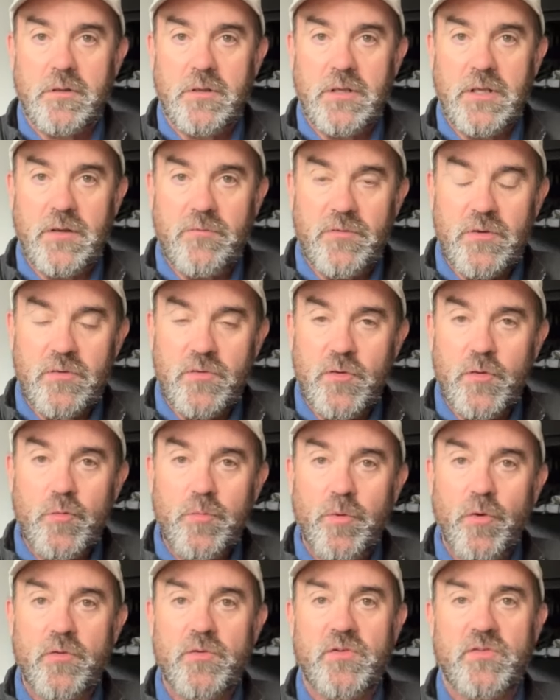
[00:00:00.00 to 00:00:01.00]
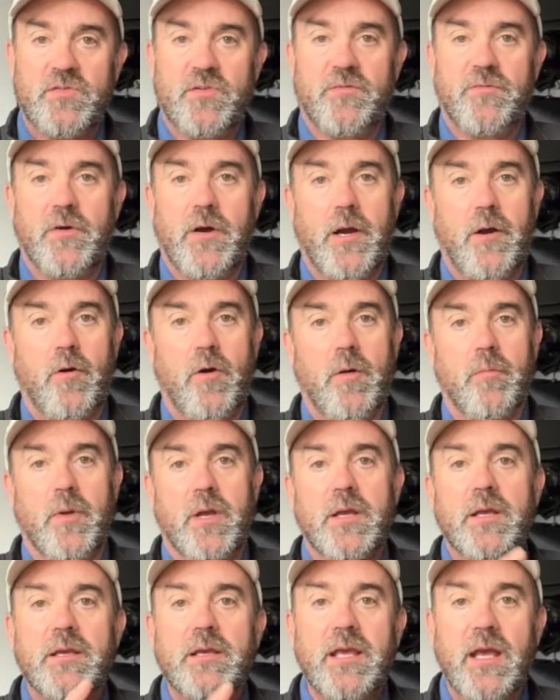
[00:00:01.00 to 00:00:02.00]
If you do purchase a firearm,
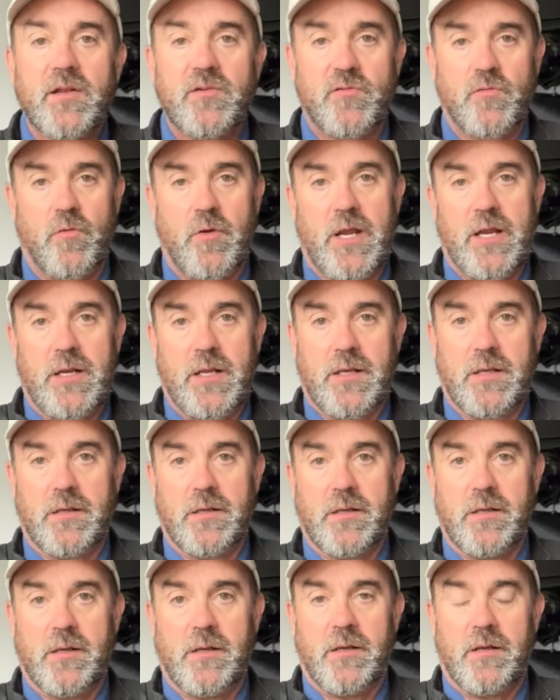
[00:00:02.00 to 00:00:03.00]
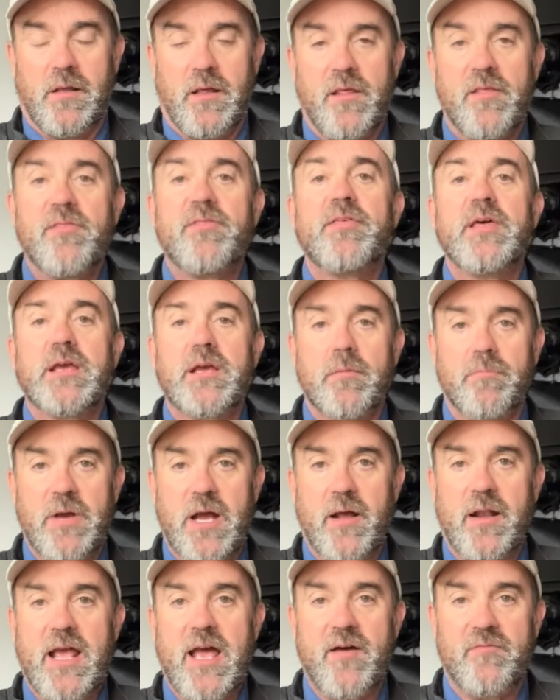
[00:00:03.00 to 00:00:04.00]
get training. Think
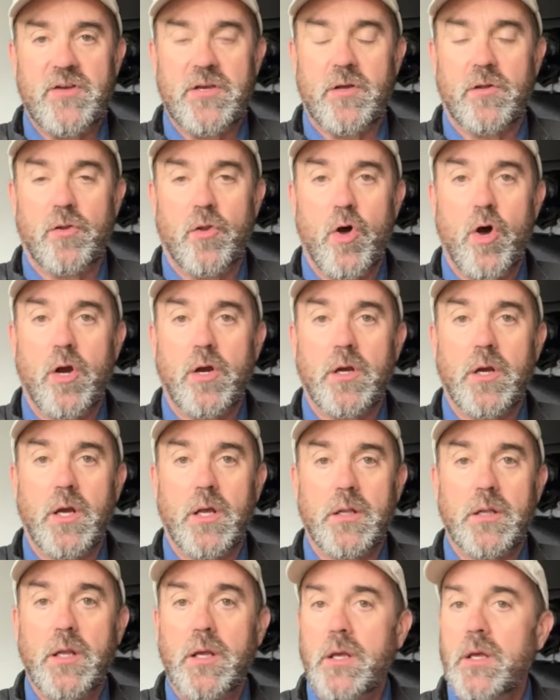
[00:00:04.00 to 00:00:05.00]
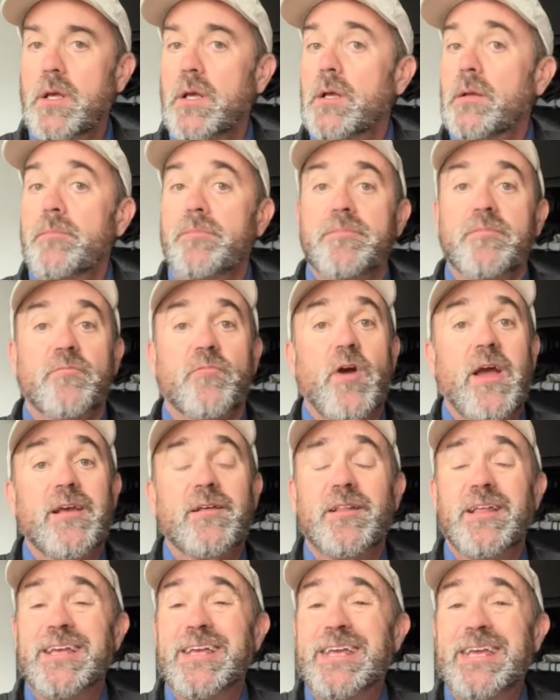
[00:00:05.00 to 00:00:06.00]
about having a long gun.
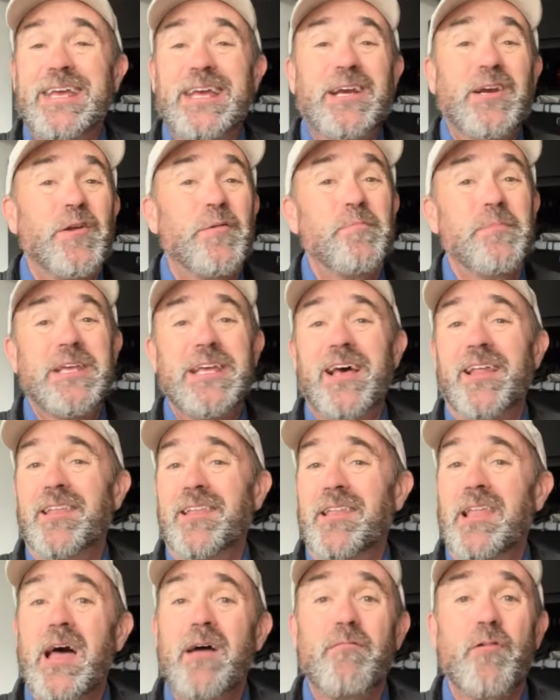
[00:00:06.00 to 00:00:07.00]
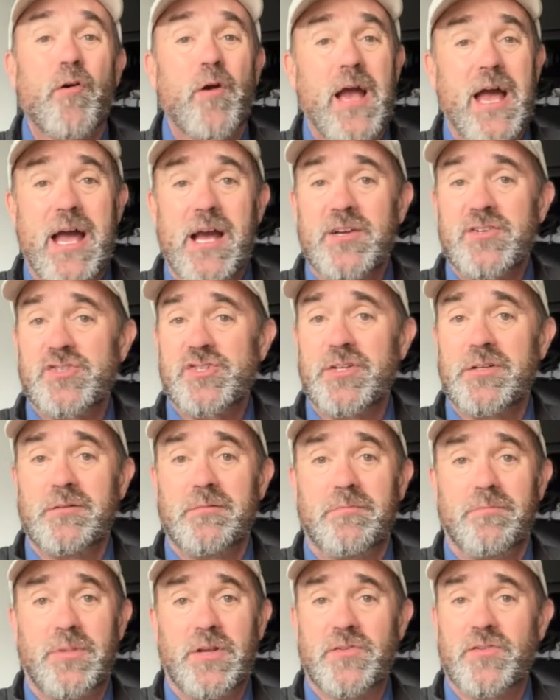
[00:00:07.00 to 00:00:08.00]
Frankly, it could be a lever
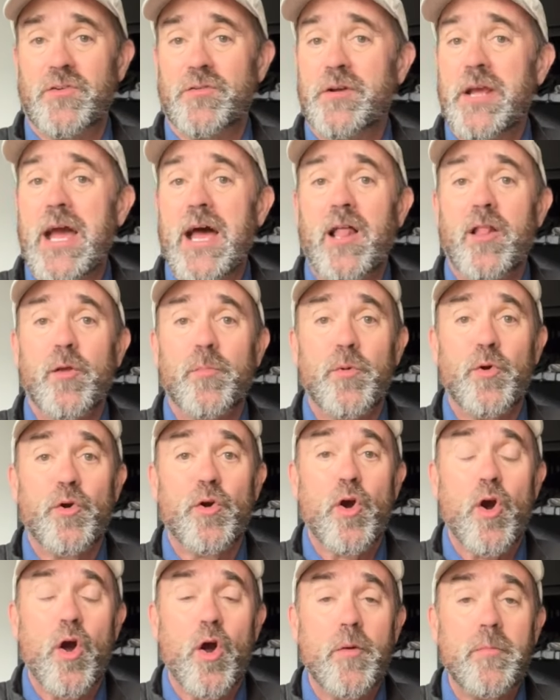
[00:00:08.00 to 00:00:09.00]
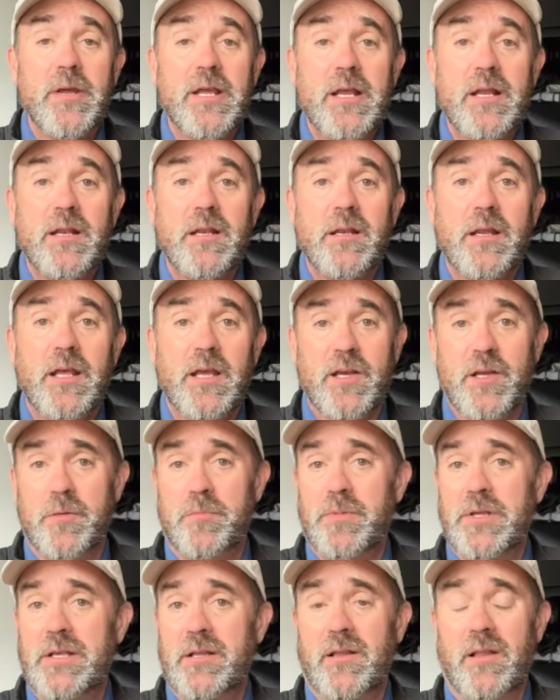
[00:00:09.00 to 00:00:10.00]
action pistol caliber carbine. It could
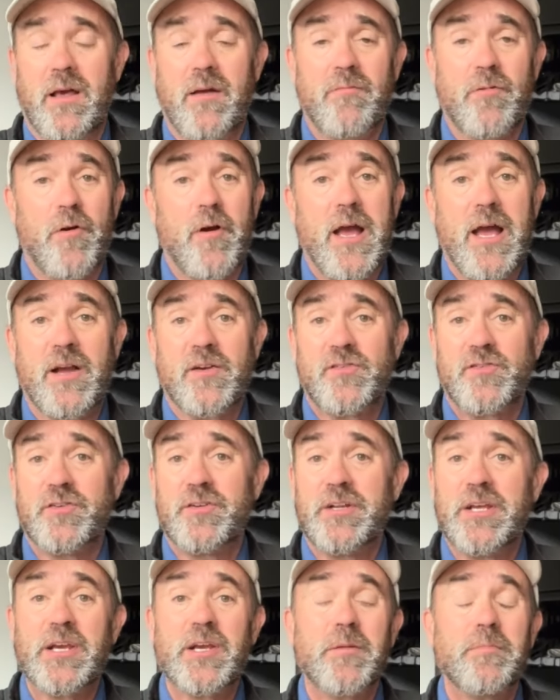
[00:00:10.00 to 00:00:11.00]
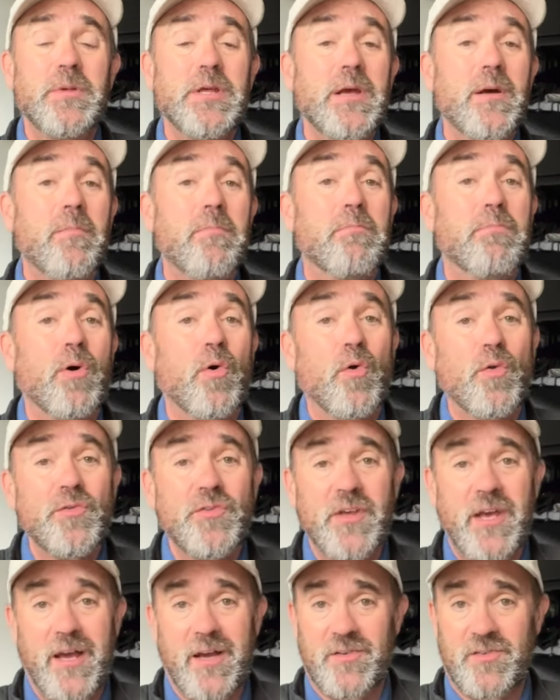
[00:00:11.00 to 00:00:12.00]
be a lever action. It could be a
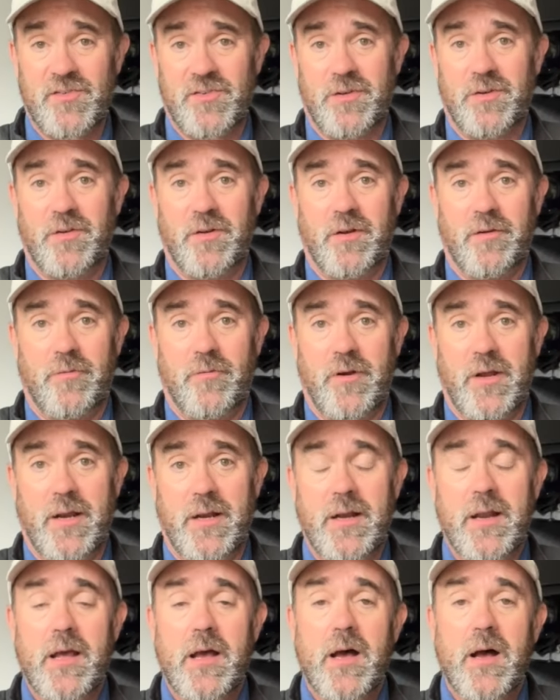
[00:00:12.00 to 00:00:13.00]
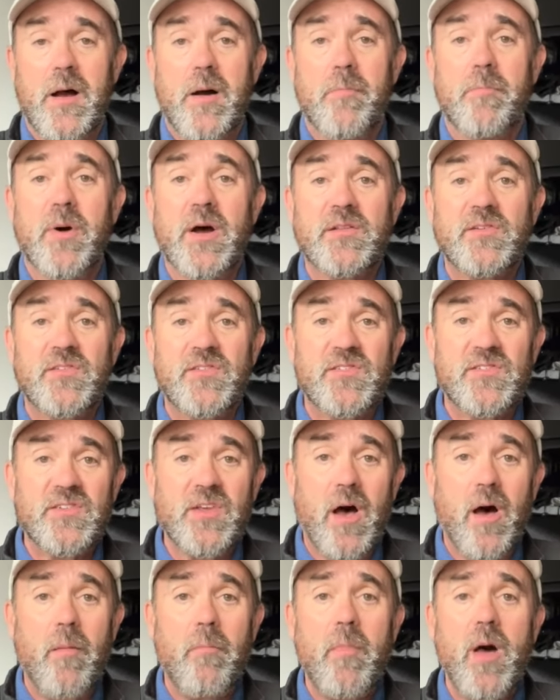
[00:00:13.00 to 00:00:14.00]
bolt action, right? But
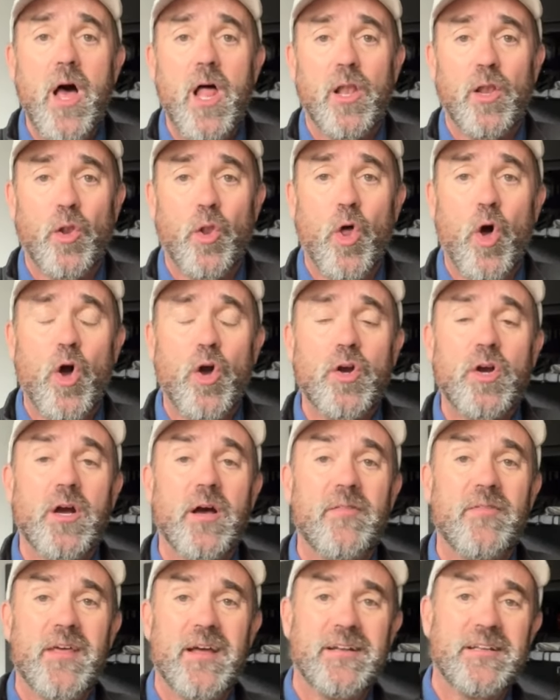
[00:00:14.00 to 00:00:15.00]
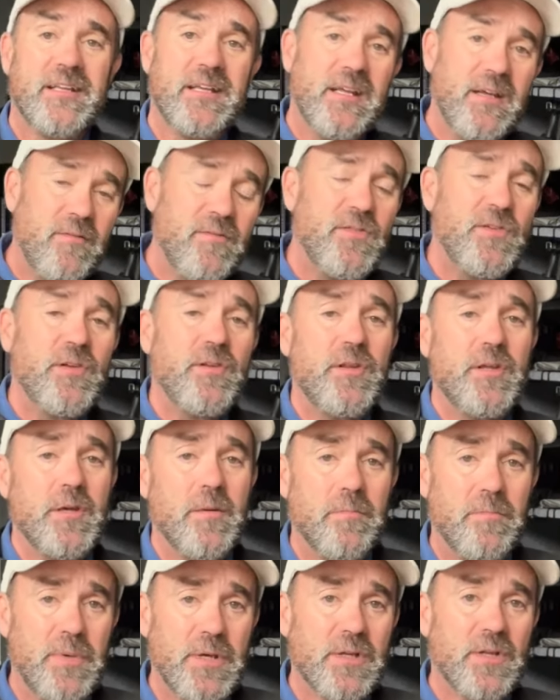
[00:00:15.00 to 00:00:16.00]
some long gun that gives you the
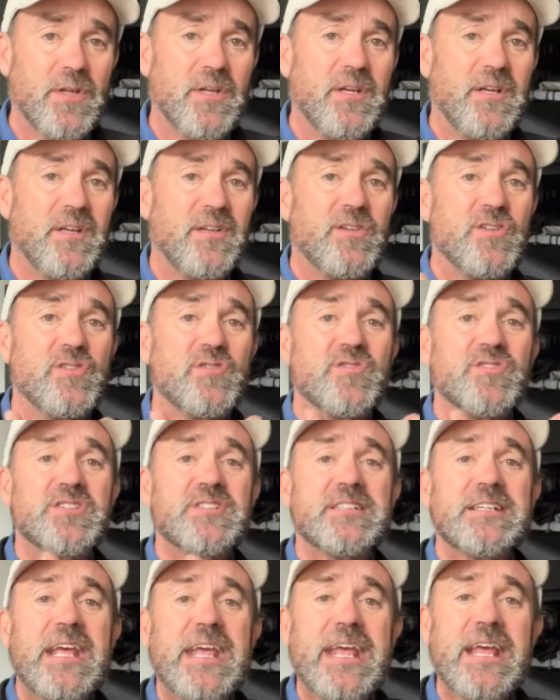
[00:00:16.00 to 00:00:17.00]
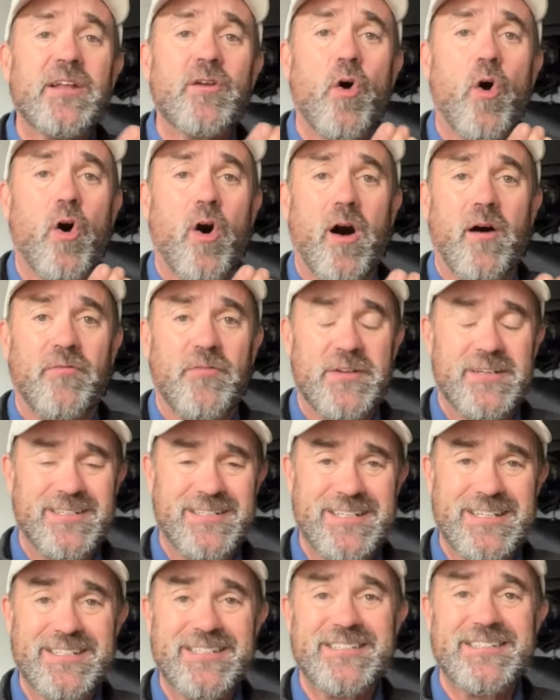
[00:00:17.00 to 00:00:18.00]
ability to stand off in
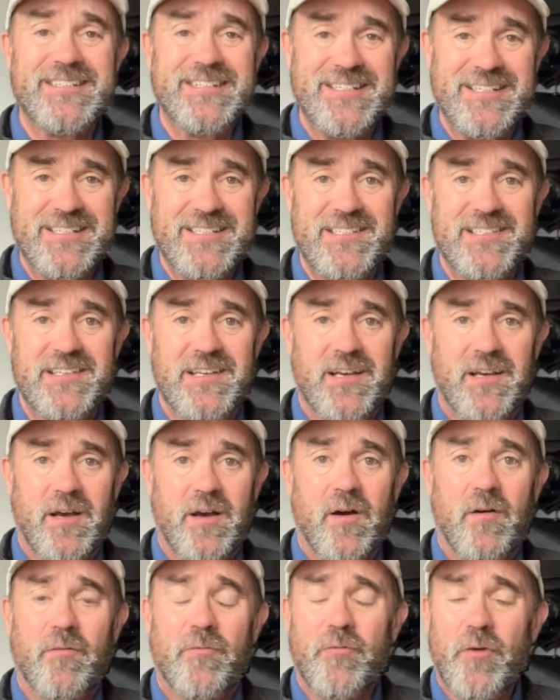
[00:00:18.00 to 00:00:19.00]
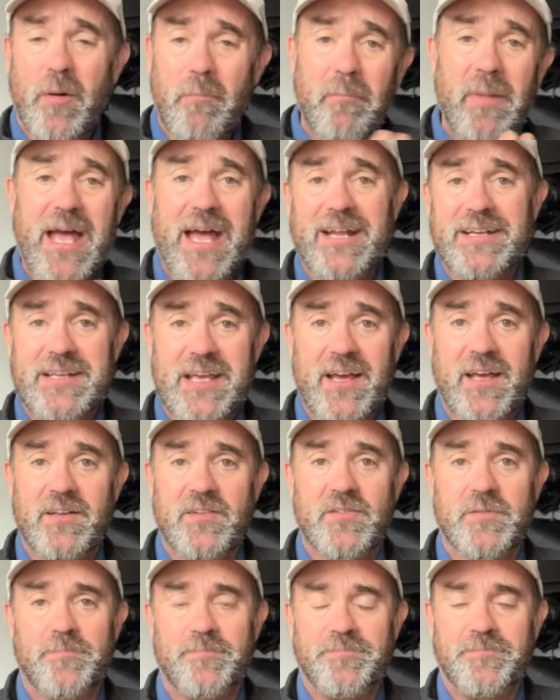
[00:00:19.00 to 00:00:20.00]
distance from bad
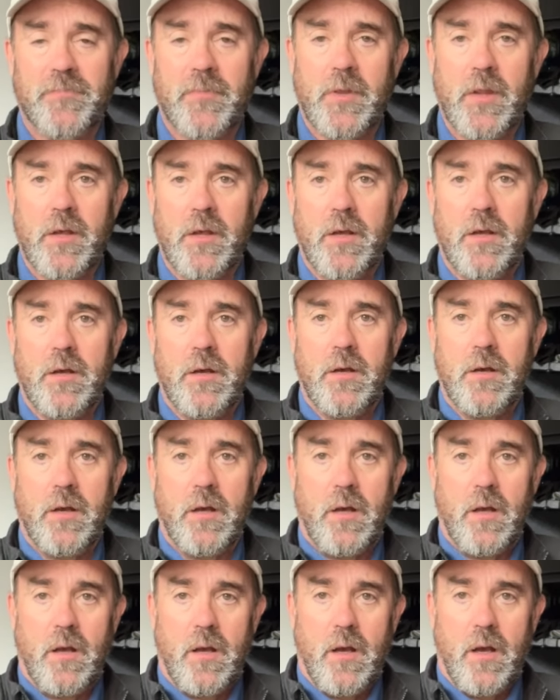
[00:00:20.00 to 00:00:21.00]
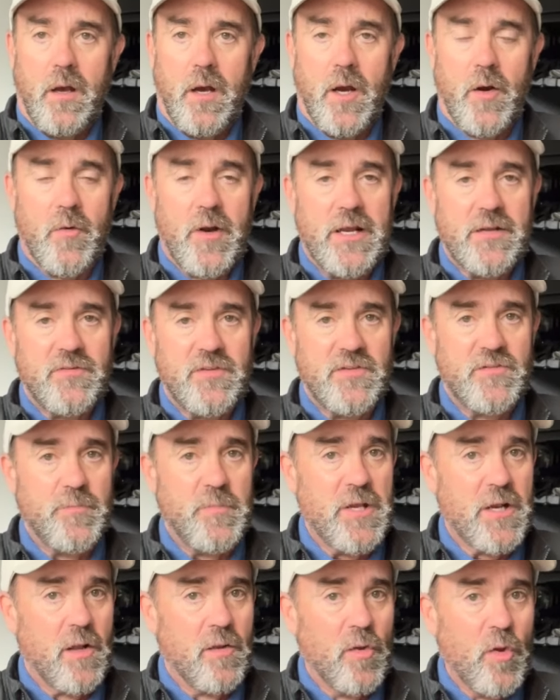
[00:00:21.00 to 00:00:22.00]
guys. All right, this has
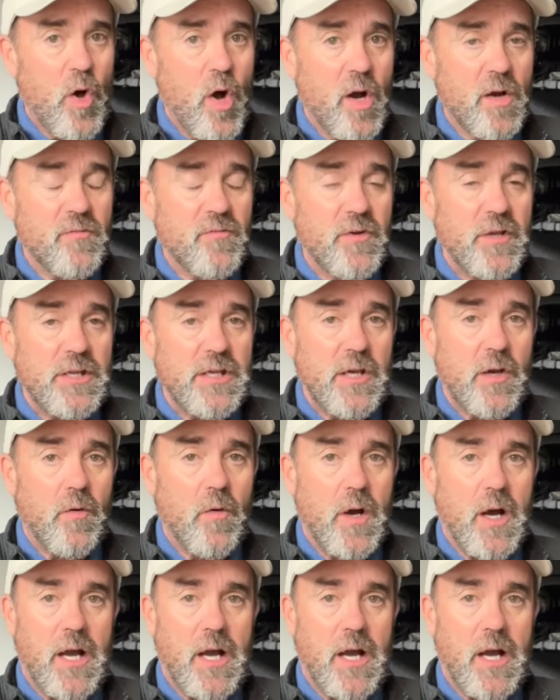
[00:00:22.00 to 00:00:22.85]
been a long video.